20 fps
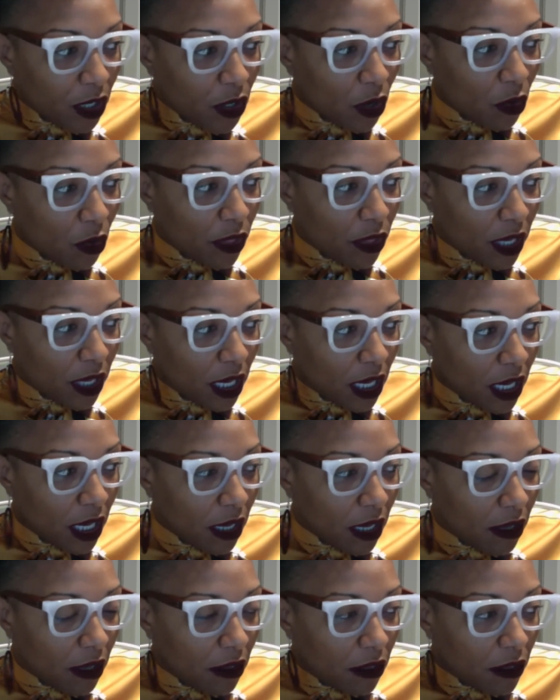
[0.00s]

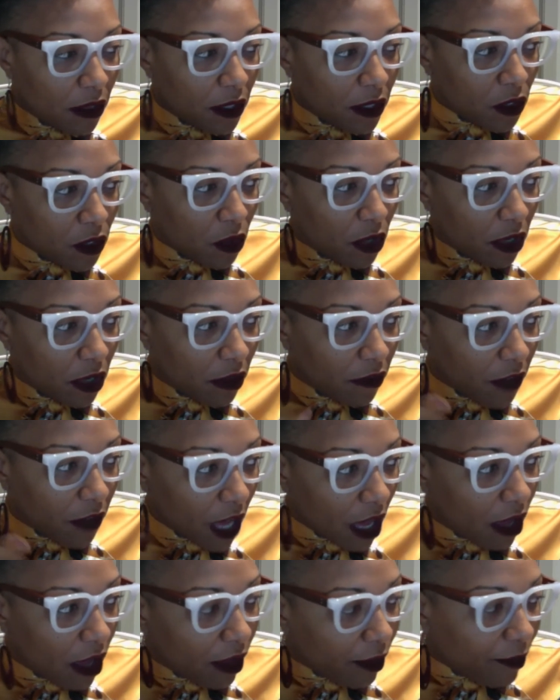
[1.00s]
the sort of
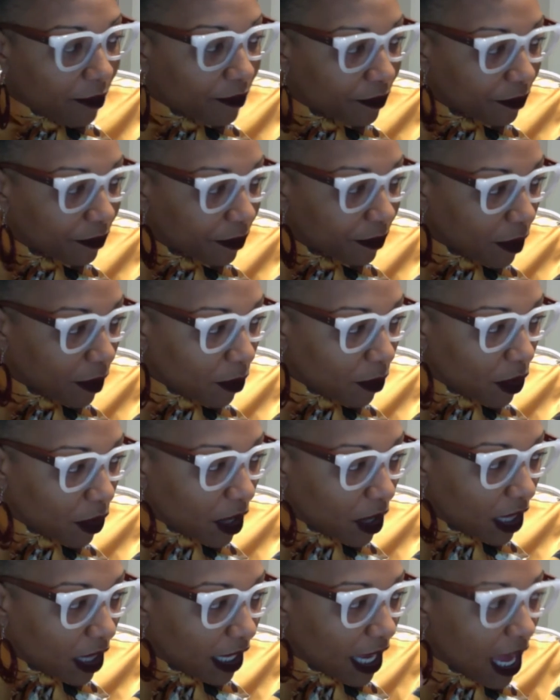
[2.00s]
what do you call
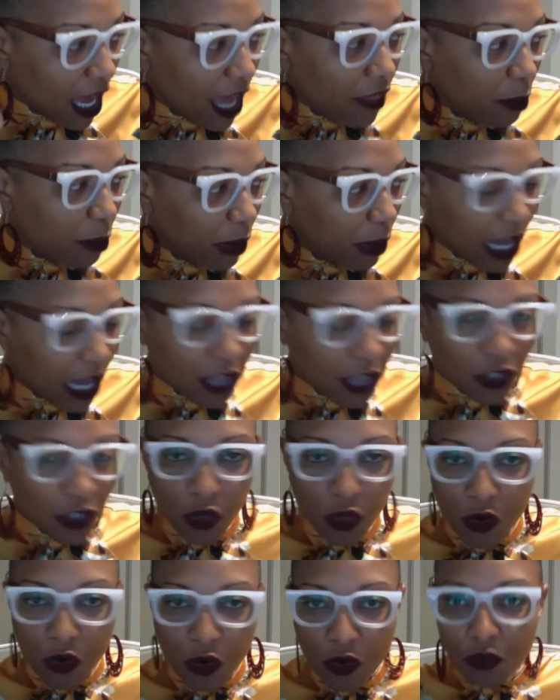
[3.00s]
it,
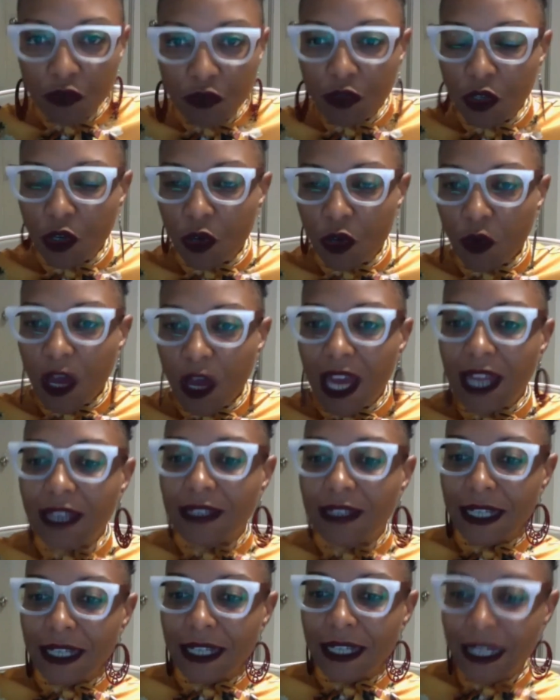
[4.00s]
anthropological, kind of
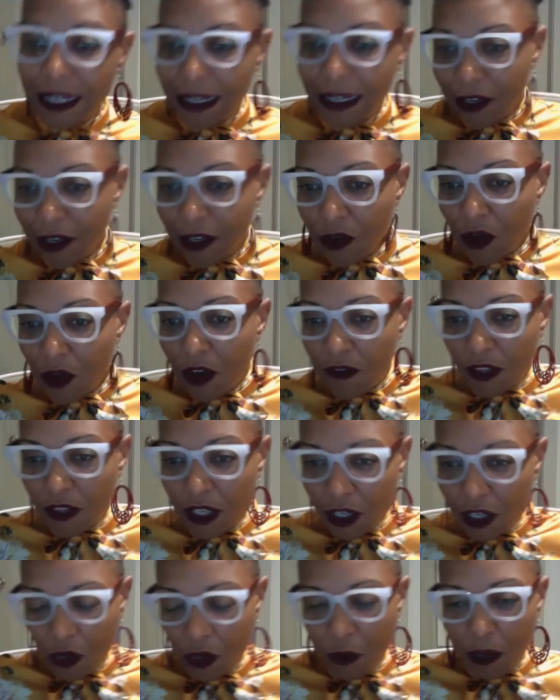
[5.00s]
dig, of the
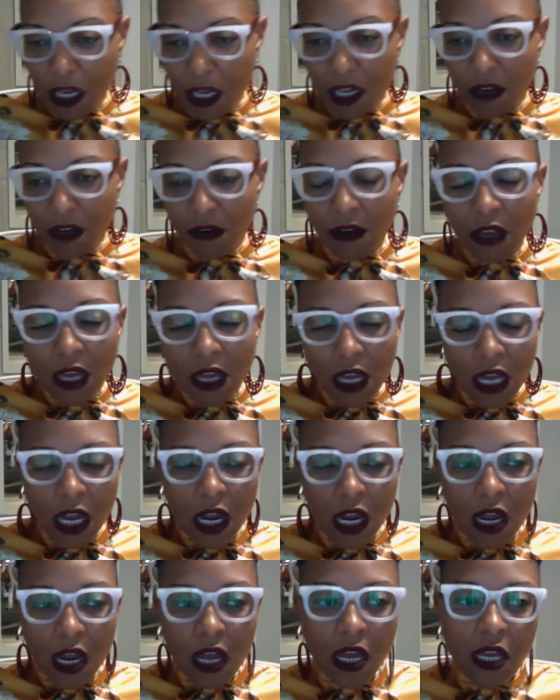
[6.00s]
human
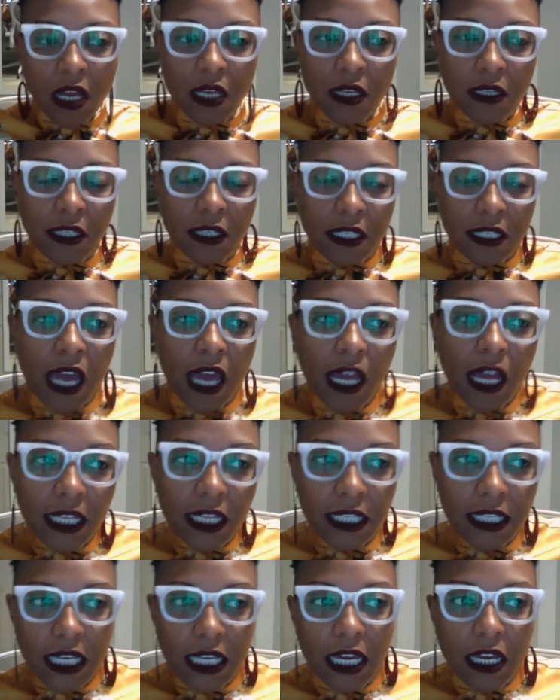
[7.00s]

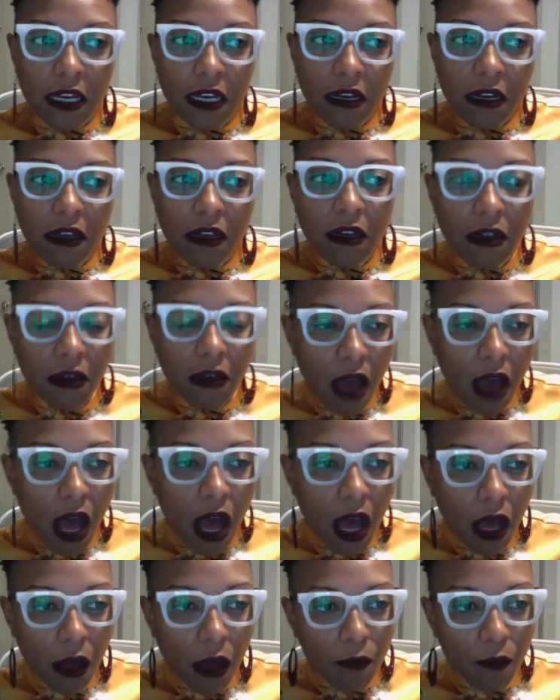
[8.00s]
skeleton,
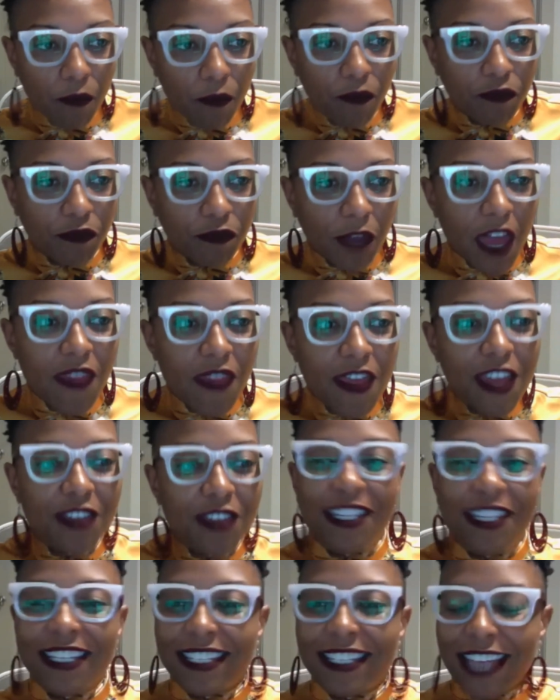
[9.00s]
and then
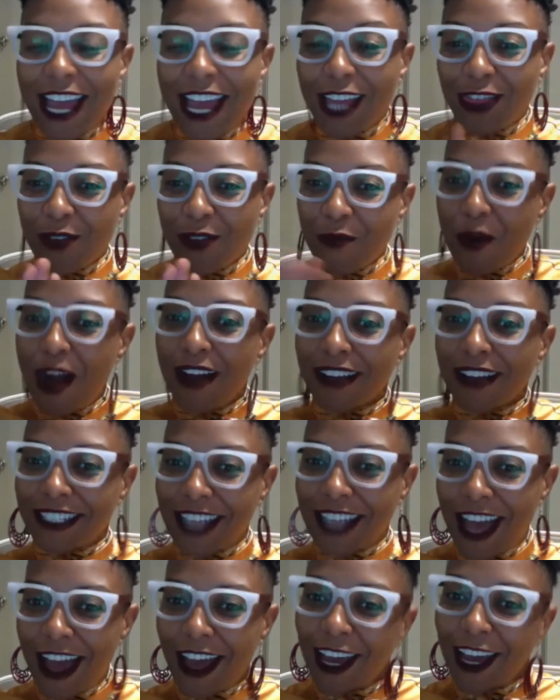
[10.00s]
just like the walk
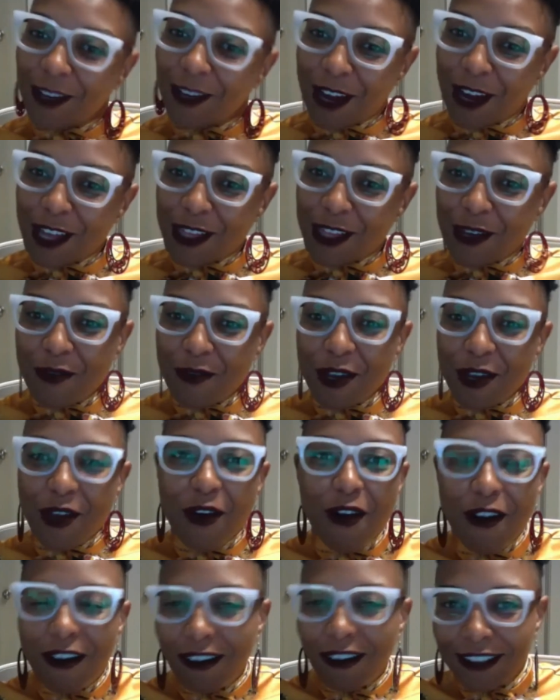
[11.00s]
sign, right, that we
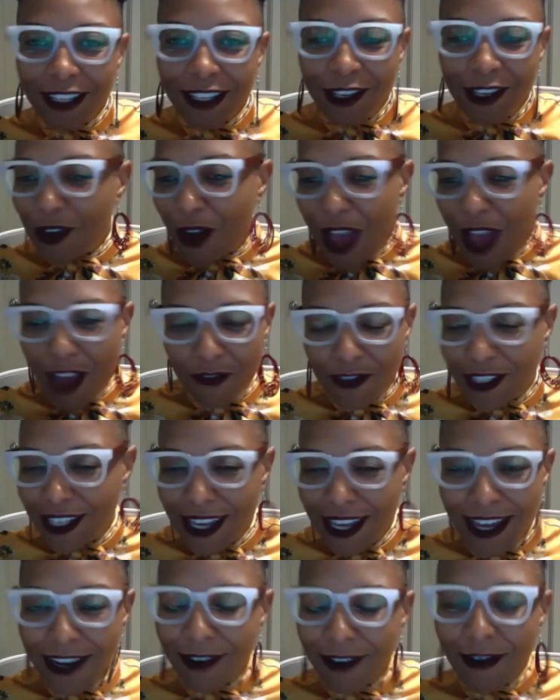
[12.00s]
all have to
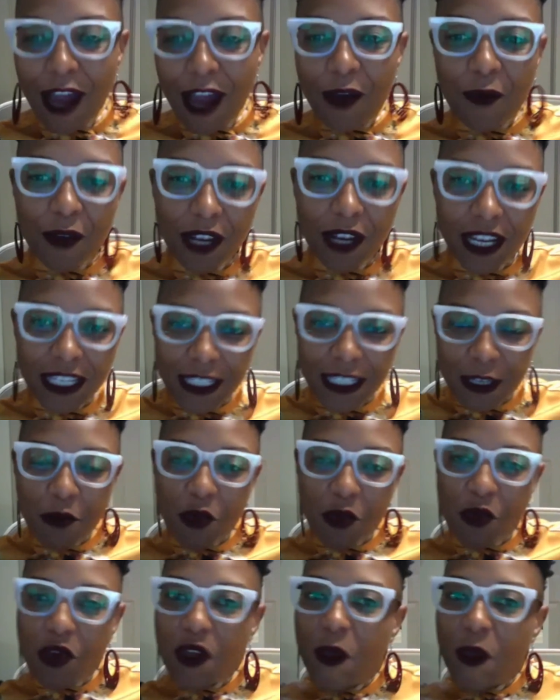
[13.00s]
interact with at some
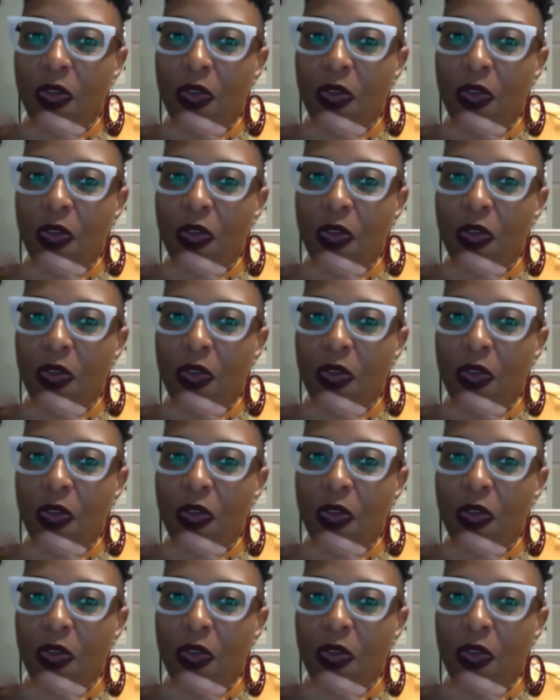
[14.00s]
point,